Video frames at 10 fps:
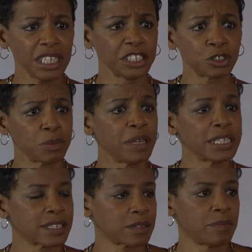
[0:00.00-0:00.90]
a
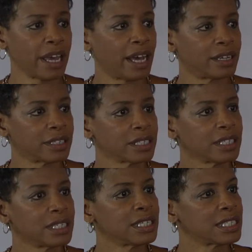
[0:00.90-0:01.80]
tremendous amount
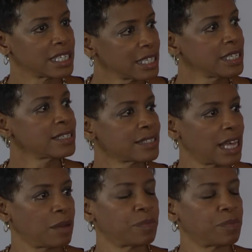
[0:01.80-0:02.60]
to ease that